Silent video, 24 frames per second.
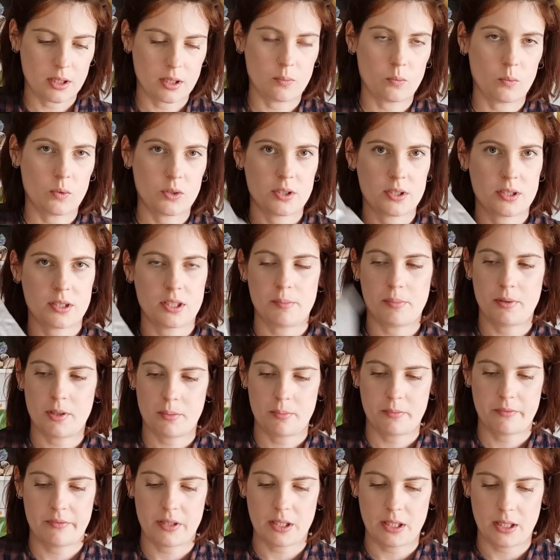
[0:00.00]
which is in the
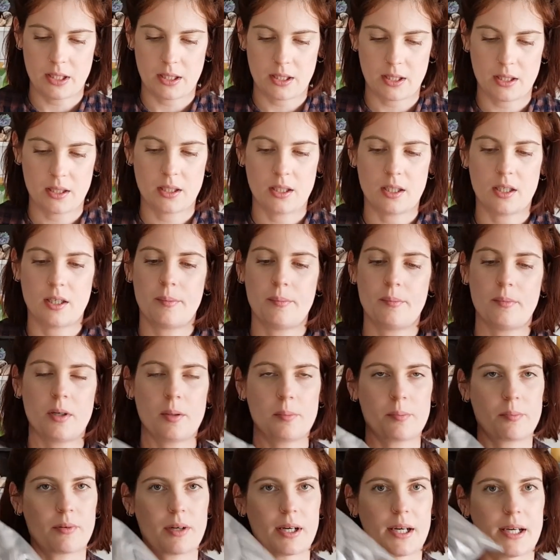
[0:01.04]
bottom of here, a
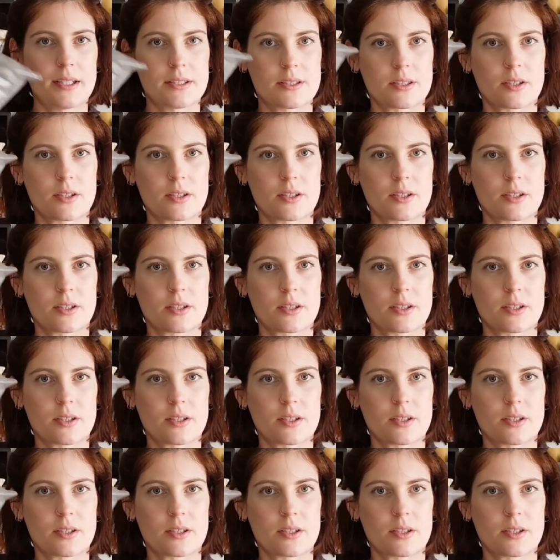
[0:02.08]
braid